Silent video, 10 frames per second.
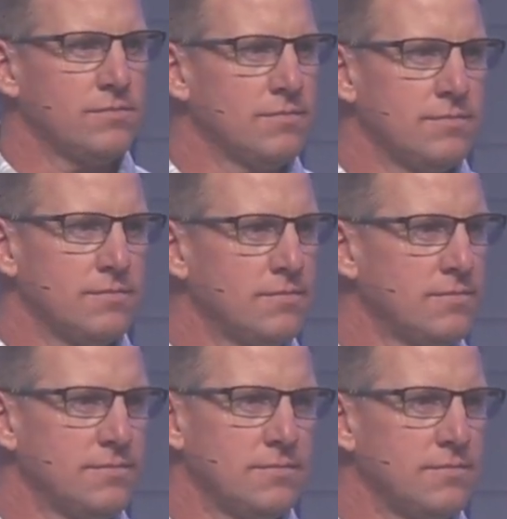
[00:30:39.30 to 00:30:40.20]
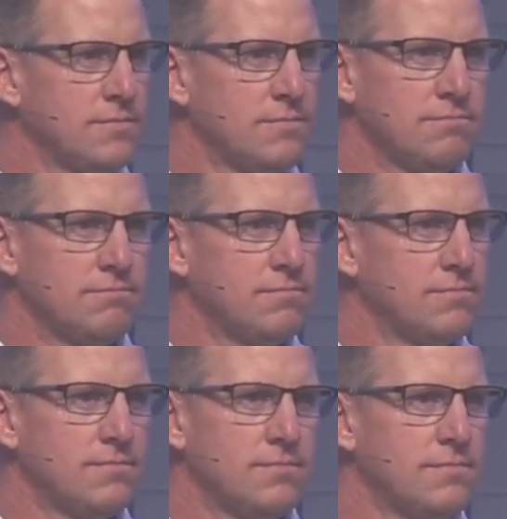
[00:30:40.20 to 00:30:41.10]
Nobody speaks.